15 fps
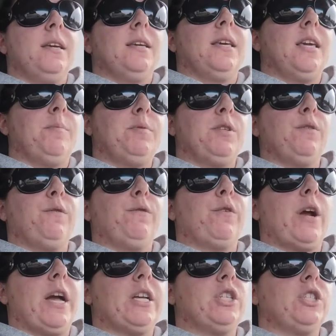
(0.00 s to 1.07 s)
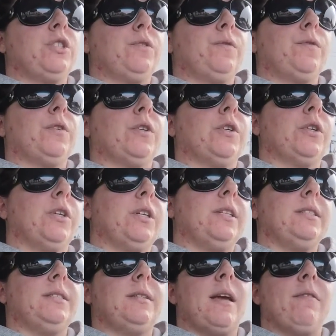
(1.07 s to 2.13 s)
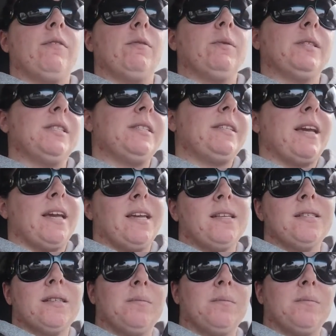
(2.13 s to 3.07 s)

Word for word: keeps it fresh for everyone's taste.